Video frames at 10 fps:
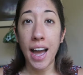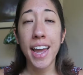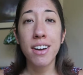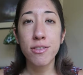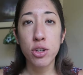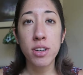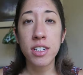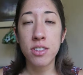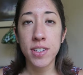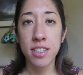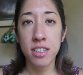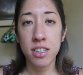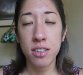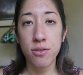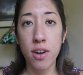I have tourist
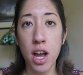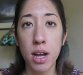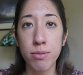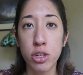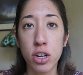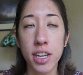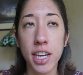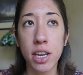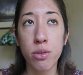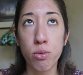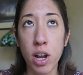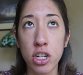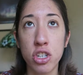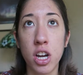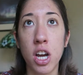visas from Turkey,
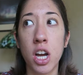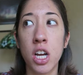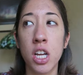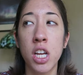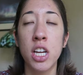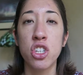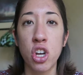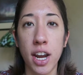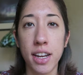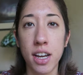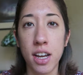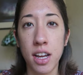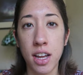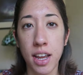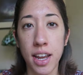Russia,
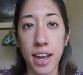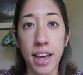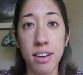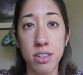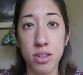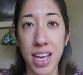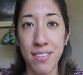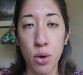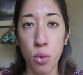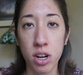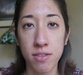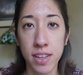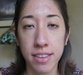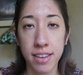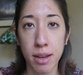China, and I also have a work
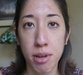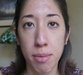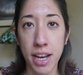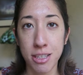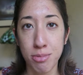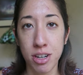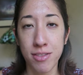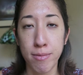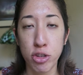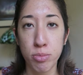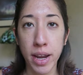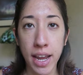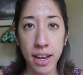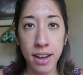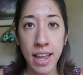visa in my passport from
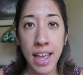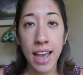Japan,